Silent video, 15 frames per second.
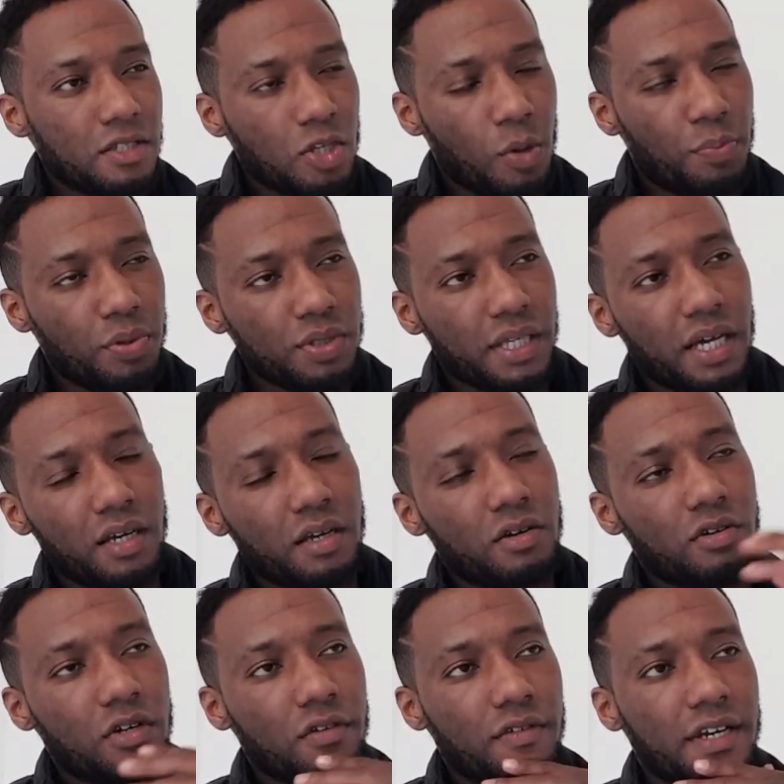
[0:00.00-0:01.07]
they'll put that they're
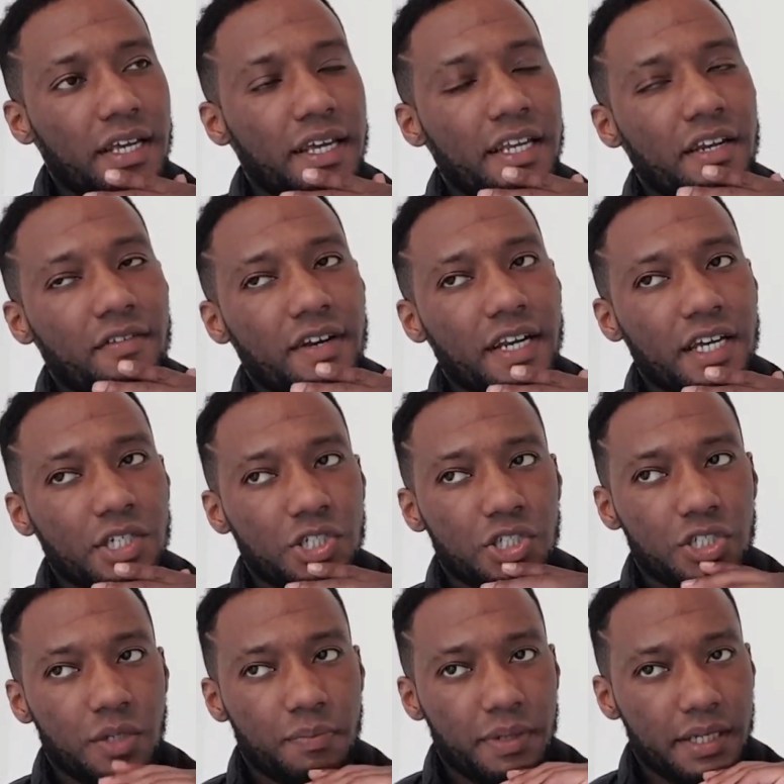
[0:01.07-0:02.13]
a, in a
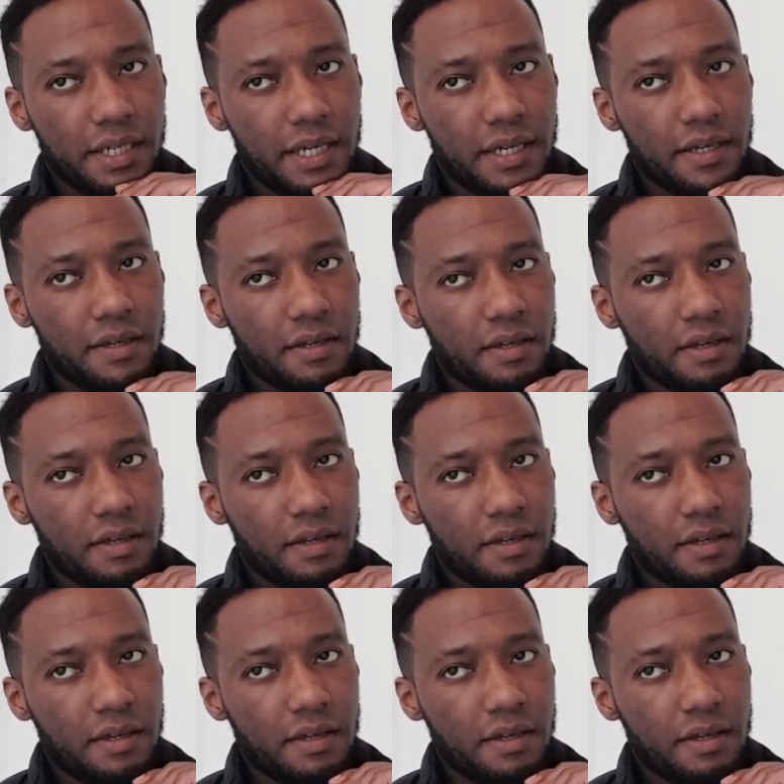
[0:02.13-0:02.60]
relationship and that.